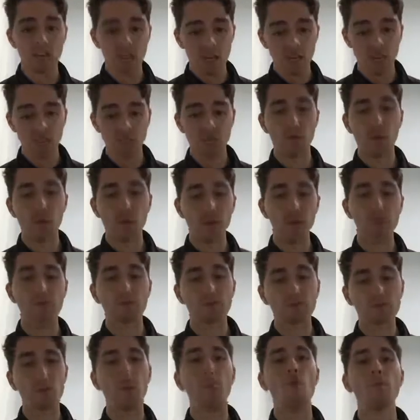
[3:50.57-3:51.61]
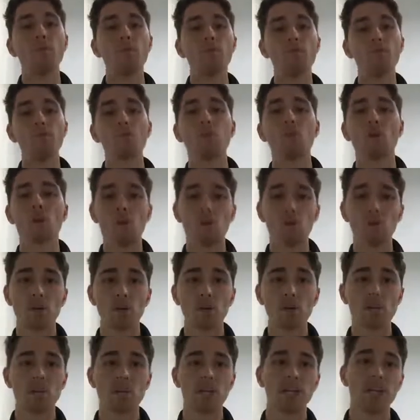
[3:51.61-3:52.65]
It's finding form against Gold
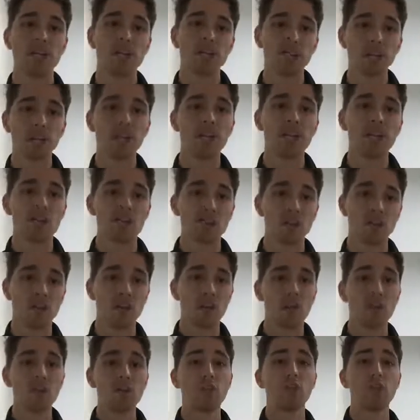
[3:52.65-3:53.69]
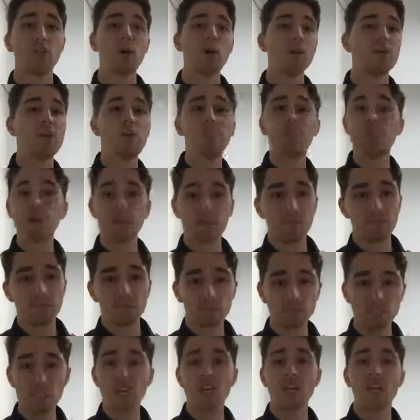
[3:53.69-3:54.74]
Coast that can lead us to maybe a better
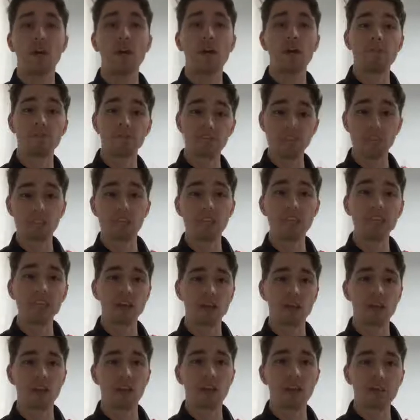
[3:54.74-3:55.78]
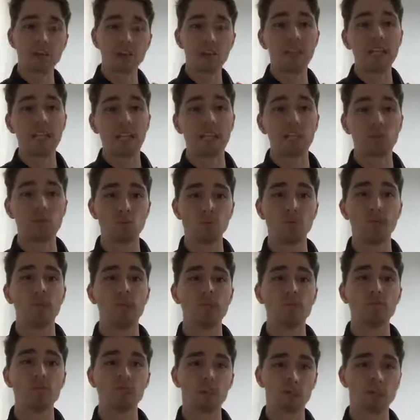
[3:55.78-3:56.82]
second half of the season. I think that's where the
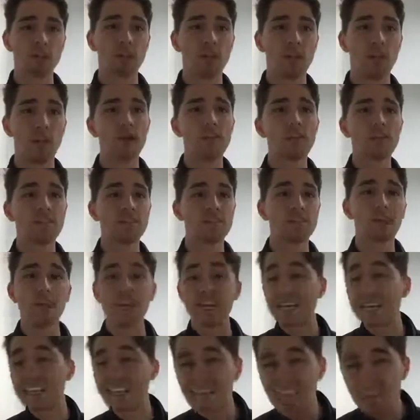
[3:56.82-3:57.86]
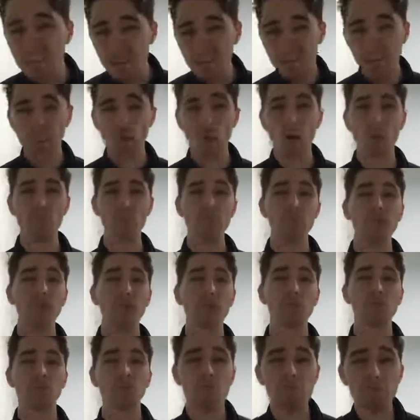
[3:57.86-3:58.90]
importance lies, is getting form,
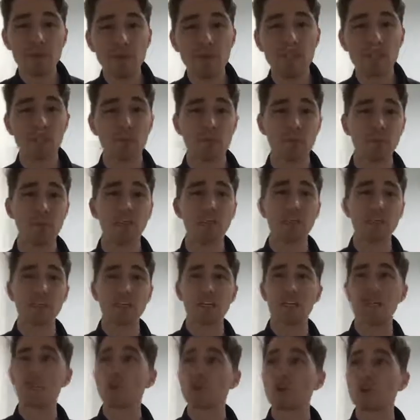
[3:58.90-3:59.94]
getting momentum, getting